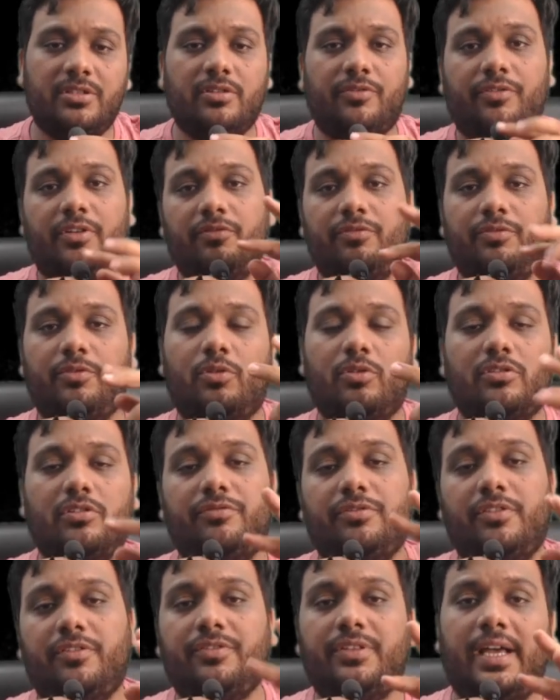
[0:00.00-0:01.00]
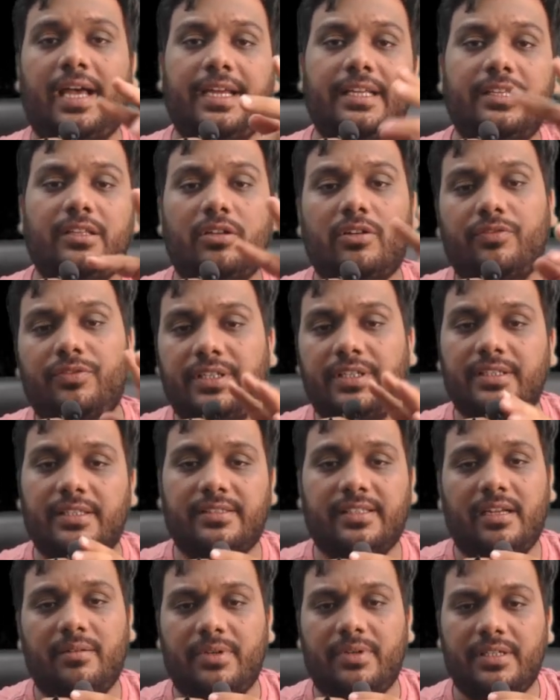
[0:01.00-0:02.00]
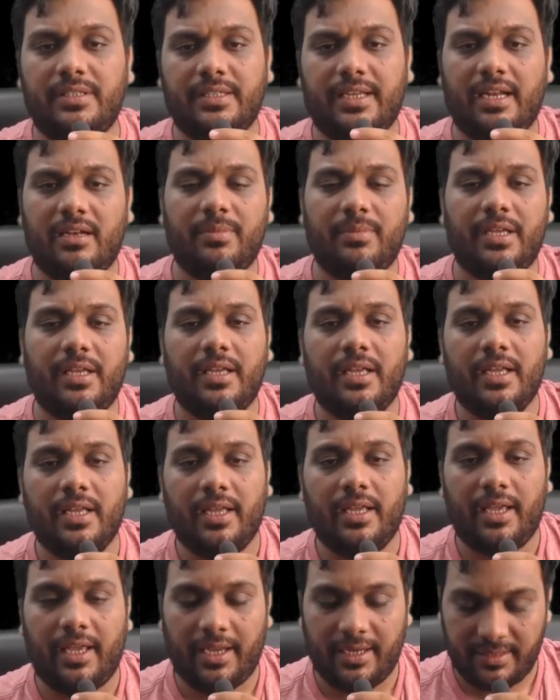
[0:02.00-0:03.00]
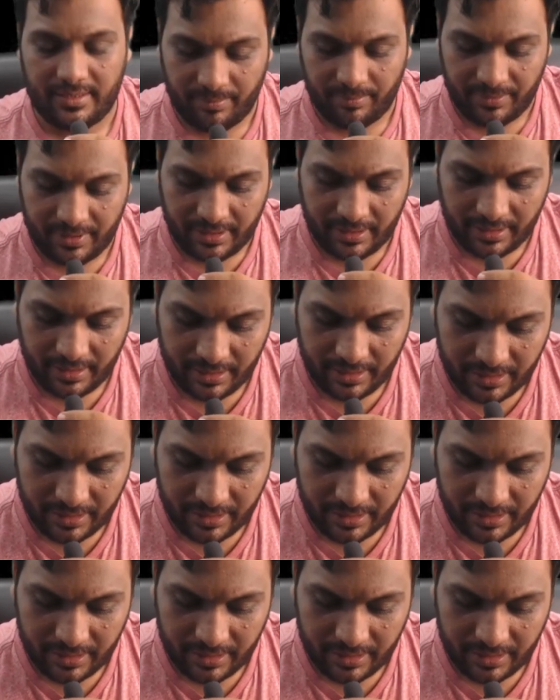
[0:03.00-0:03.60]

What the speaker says: So from 4th or 5th, either of these assignments can be accepted.